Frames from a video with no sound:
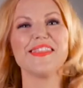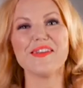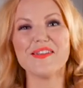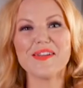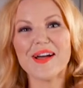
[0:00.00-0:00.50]

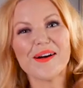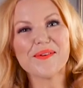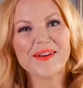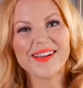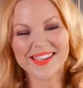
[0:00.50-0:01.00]
There you
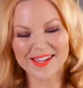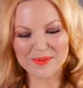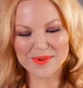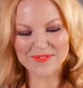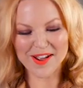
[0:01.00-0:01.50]
go.
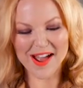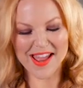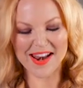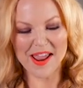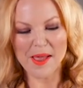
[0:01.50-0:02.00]
Here we've got